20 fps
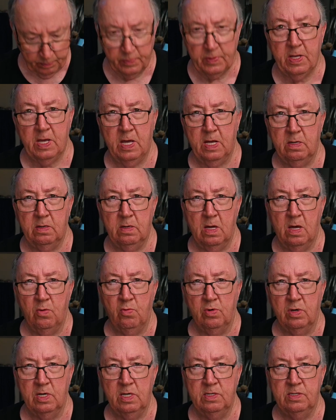that I
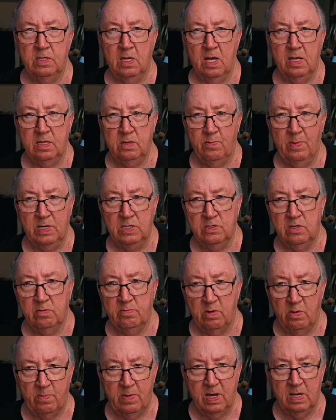wanted to, I had to make sure
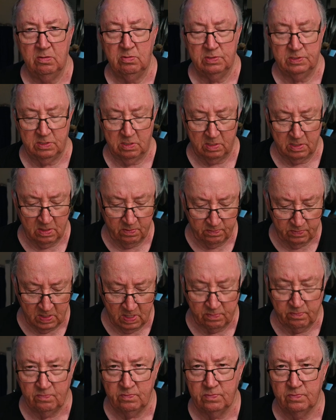my mic was on. I,
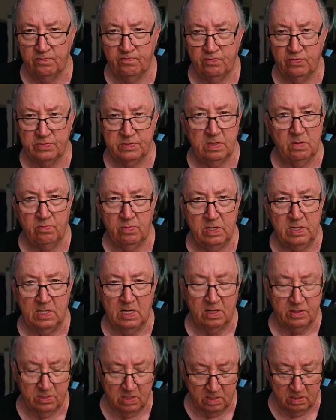I, for some reason,
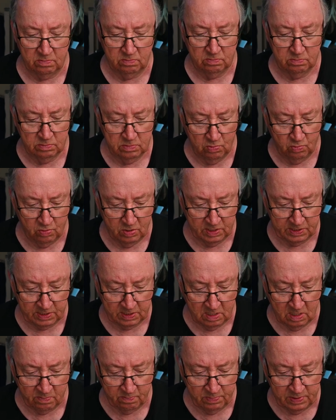I thought was not
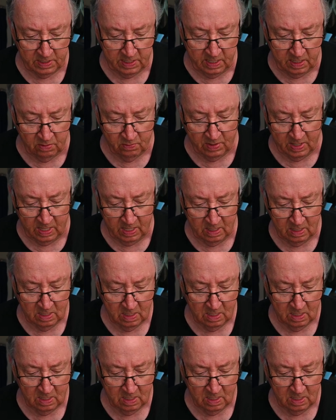enough, But anyway,